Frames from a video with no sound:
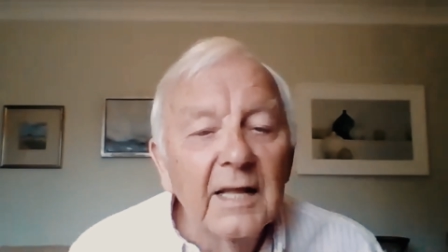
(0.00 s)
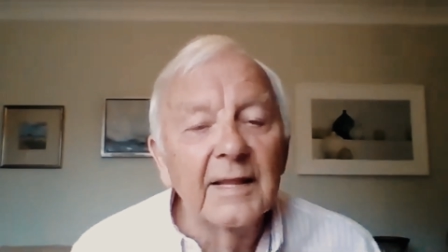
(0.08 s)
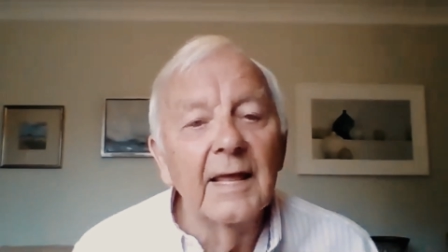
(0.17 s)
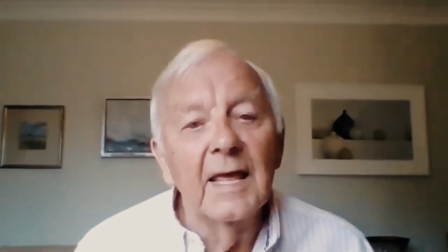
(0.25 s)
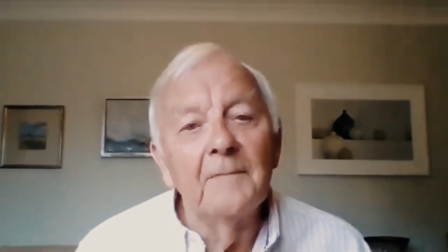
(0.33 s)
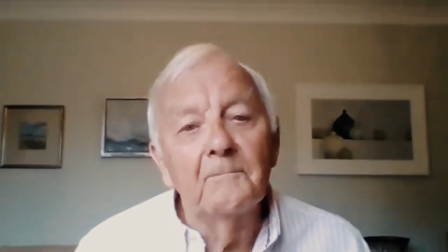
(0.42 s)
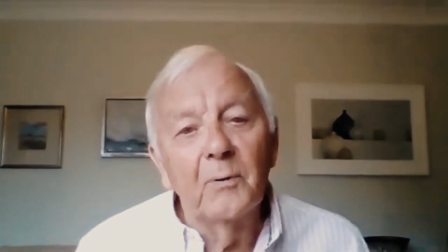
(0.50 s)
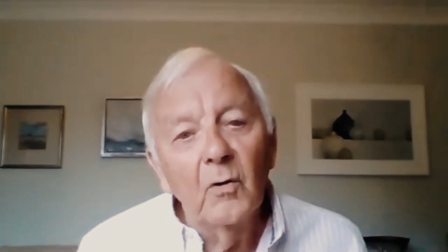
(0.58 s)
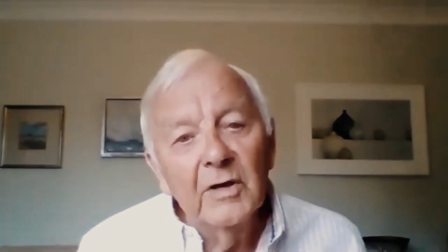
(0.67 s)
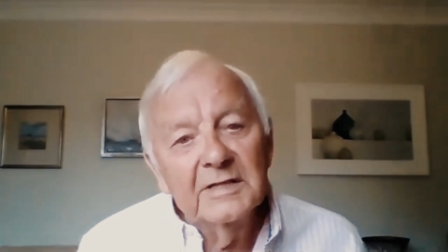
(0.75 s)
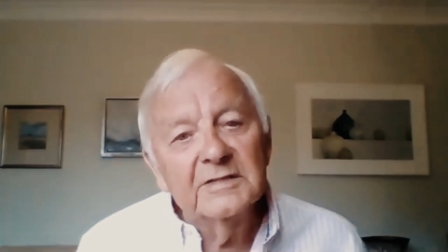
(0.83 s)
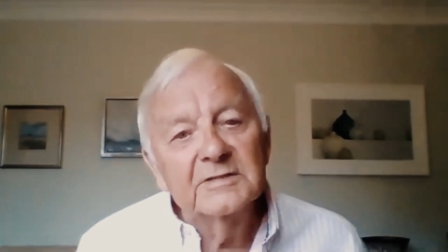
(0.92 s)
It
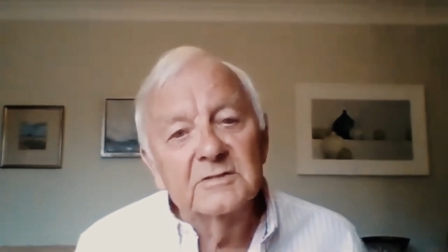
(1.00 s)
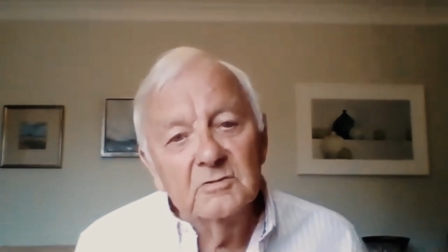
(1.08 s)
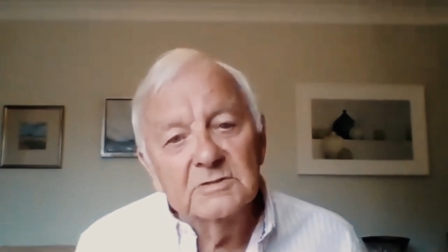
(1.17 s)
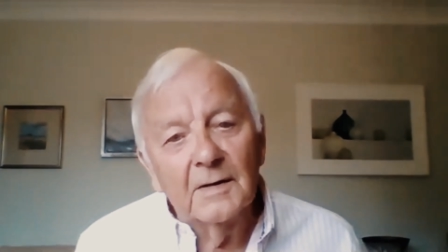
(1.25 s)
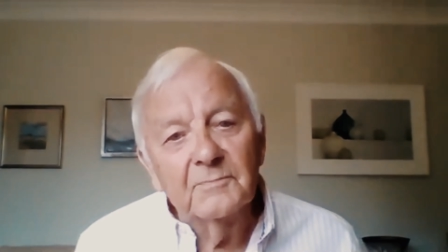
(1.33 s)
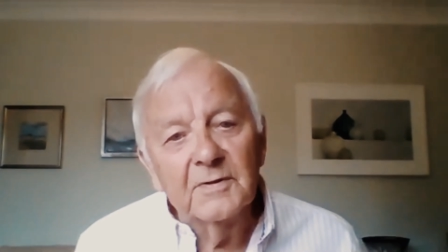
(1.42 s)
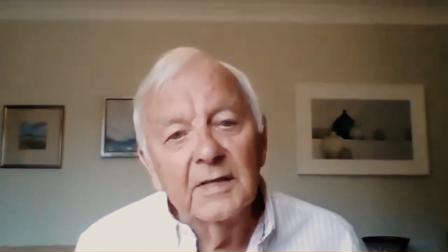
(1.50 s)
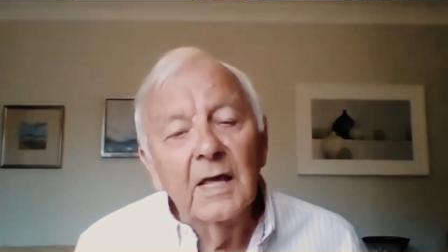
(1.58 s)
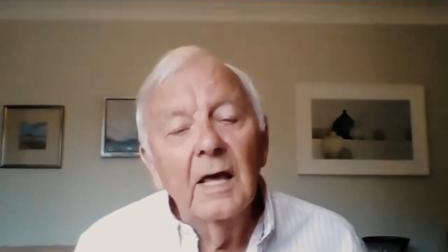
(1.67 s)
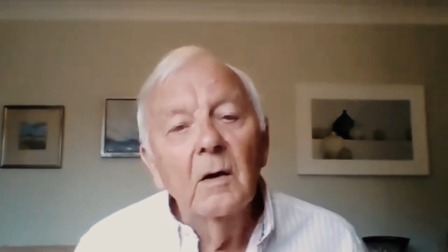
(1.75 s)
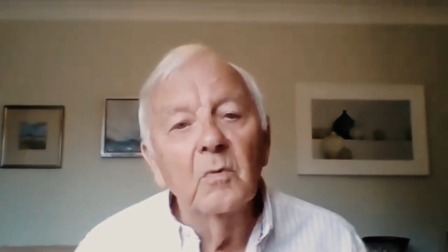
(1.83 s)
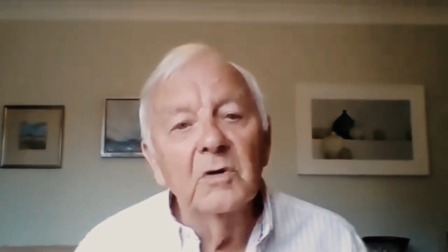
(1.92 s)
points to something
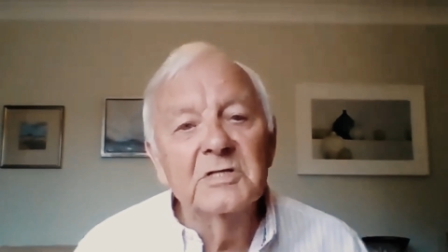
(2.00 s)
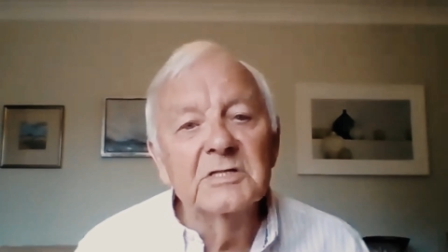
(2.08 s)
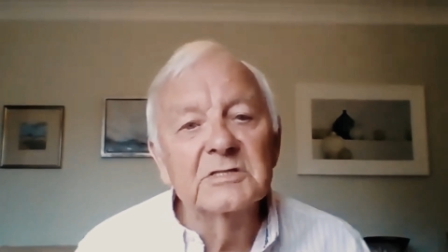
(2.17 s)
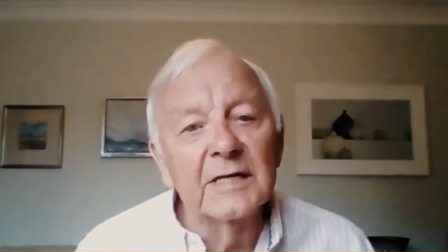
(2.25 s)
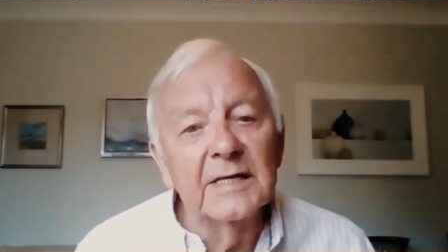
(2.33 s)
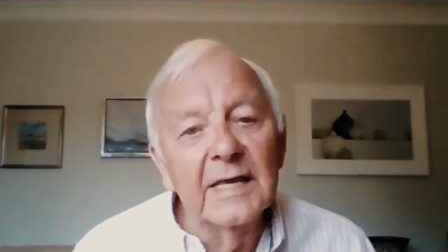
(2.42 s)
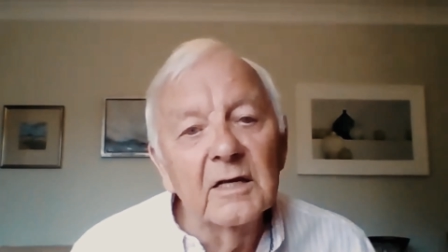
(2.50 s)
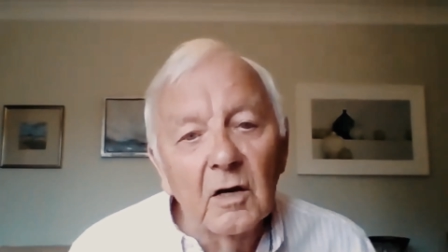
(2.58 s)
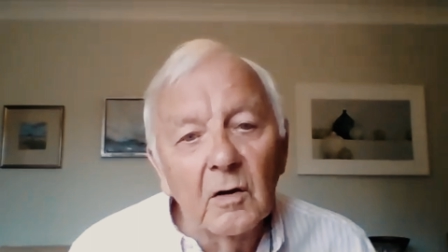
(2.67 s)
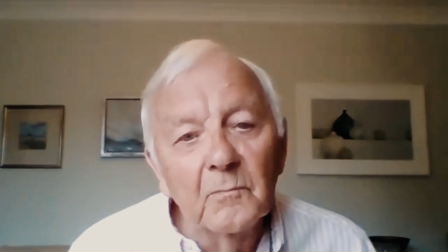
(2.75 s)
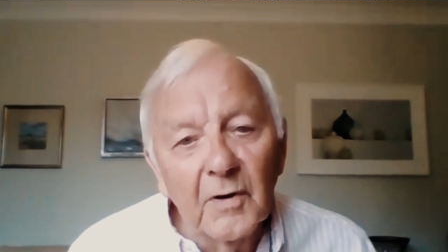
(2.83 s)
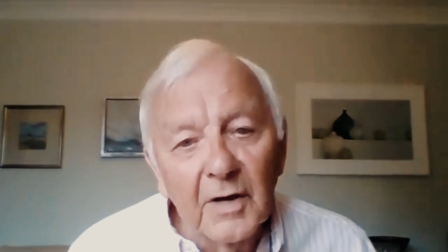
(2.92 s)
which is
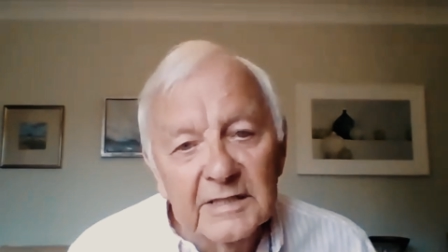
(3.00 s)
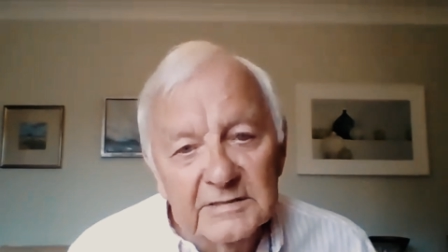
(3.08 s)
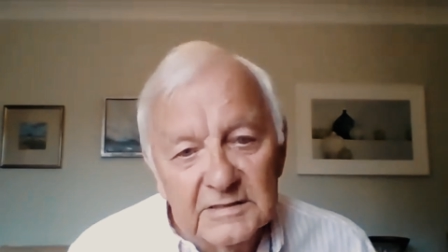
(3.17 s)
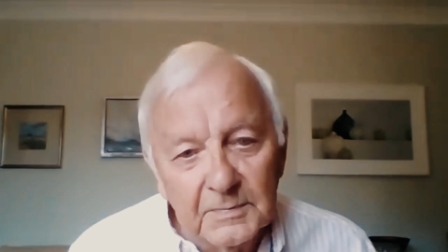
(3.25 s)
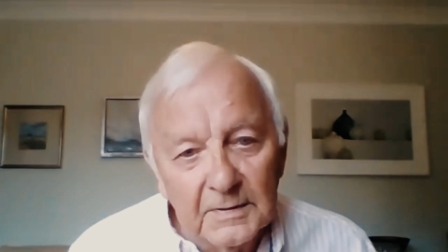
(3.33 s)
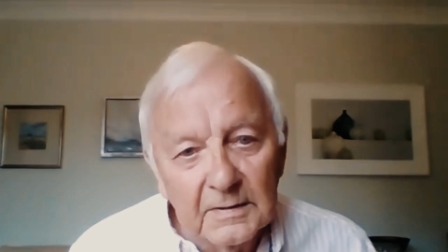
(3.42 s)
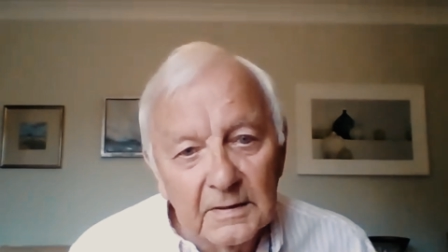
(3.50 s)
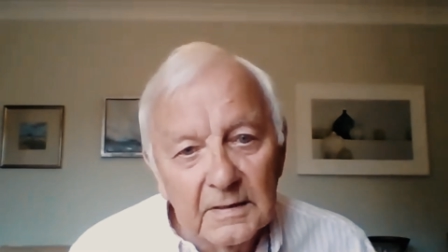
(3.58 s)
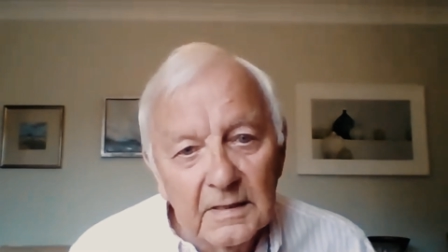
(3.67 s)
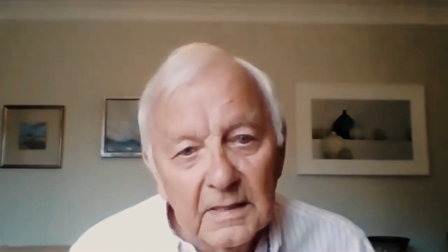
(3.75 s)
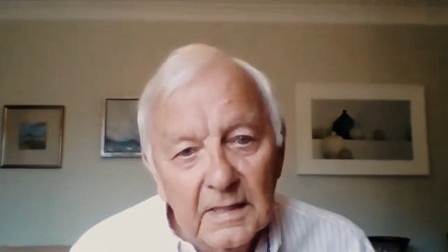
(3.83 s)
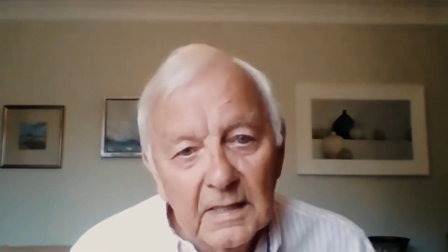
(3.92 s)
incomprehensible,
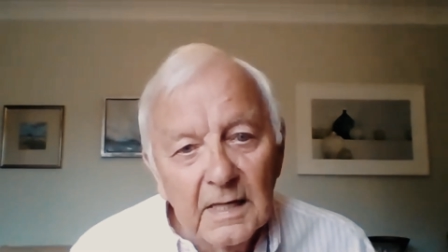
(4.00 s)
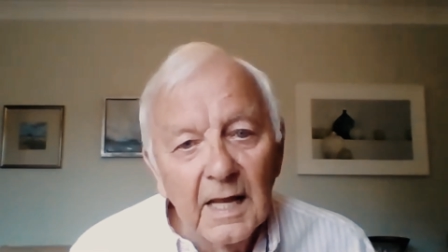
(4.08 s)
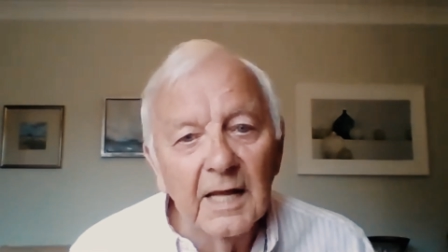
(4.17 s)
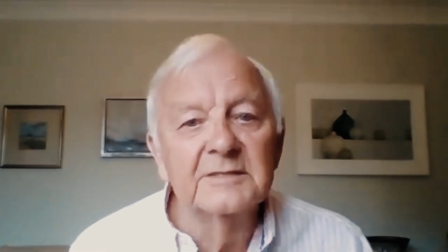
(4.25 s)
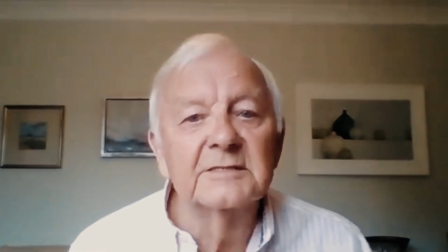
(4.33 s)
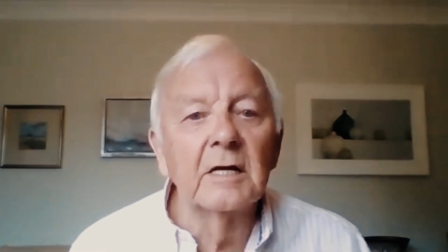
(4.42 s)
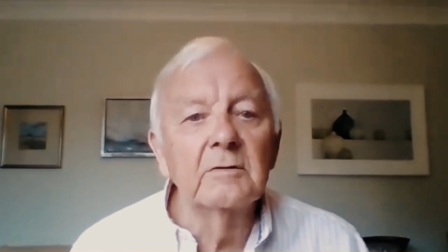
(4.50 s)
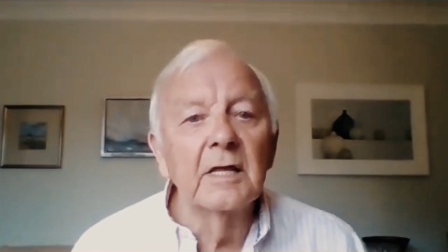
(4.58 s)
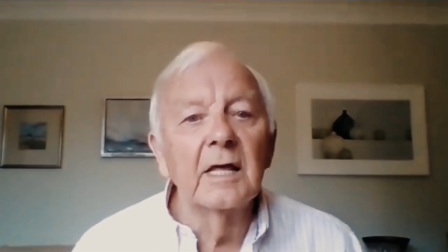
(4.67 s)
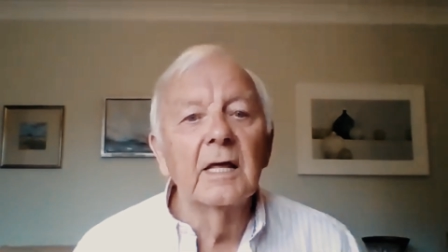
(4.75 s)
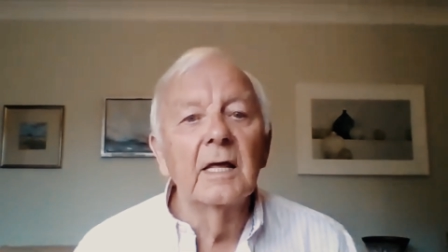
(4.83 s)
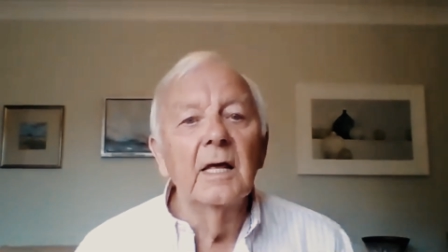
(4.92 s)
and
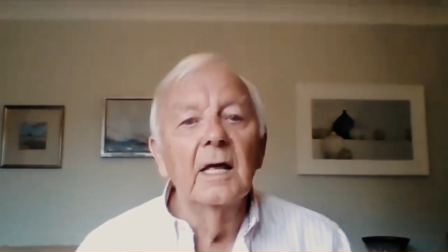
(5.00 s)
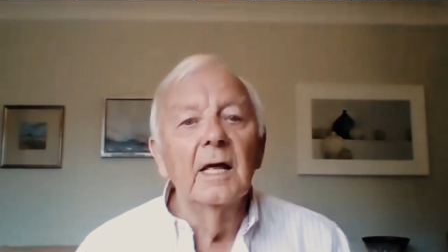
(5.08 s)
so